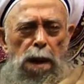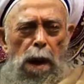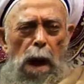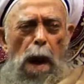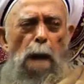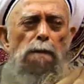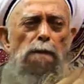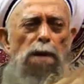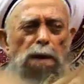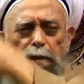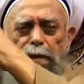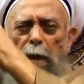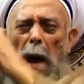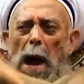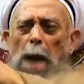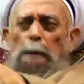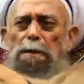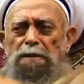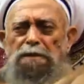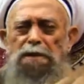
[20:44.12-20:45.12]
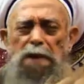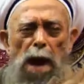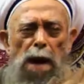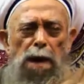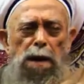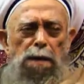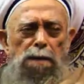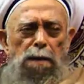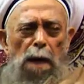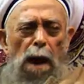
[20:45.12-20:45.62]
Every time
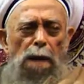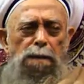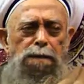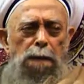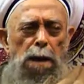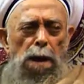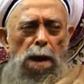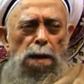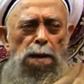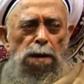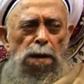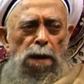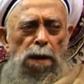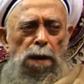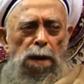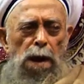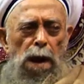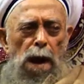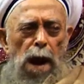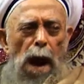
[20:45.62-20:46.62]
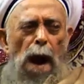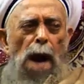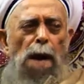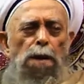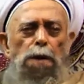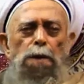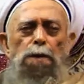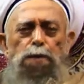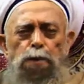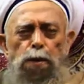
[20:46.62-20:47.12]
saying that
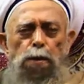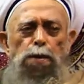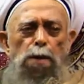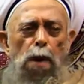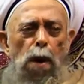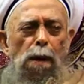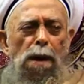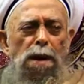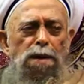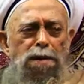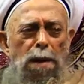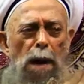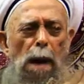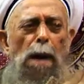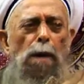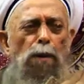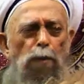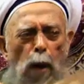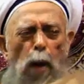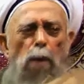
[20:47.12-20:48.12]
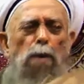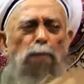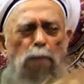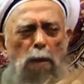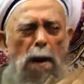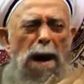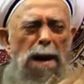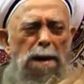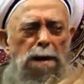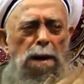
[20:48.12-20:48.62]
Ahlul Sunnah is your wrong
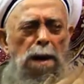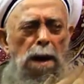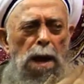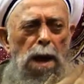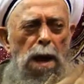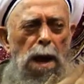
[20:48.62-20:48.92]
way